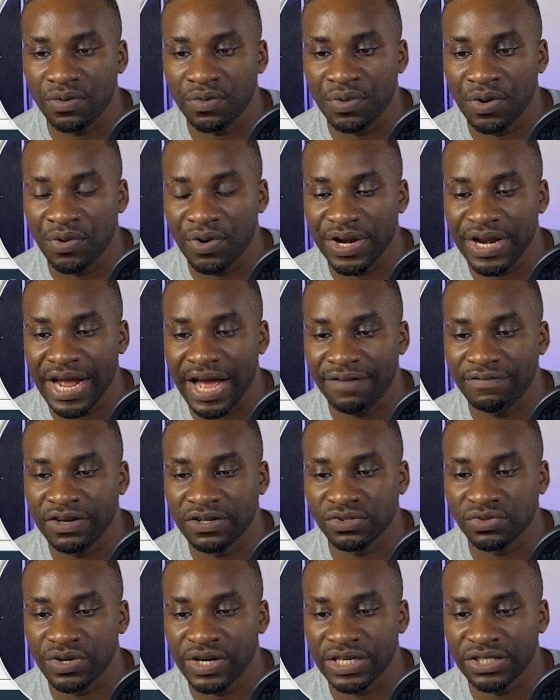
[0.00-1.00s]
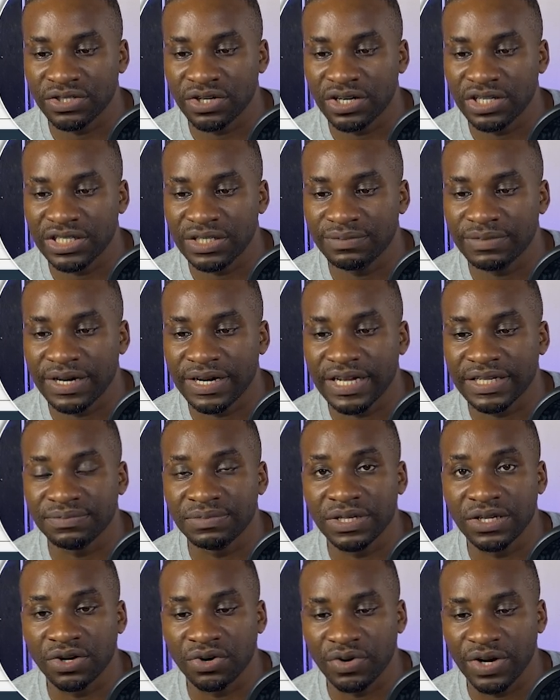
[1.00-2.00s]
we already have this relationship that has
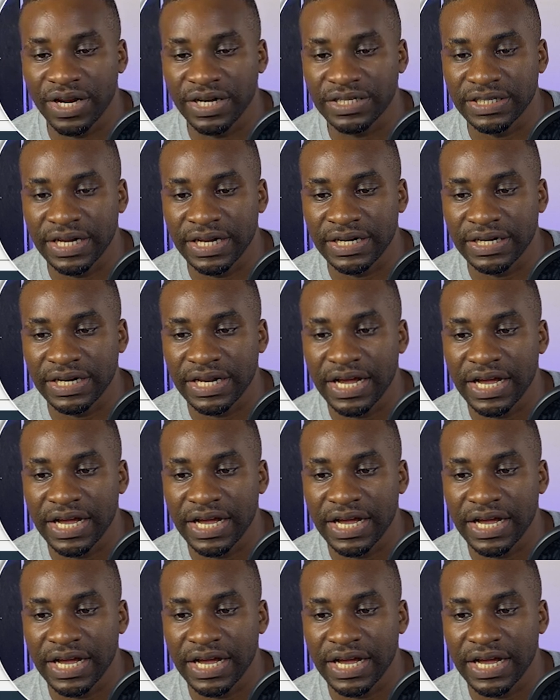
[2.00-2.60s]
been created.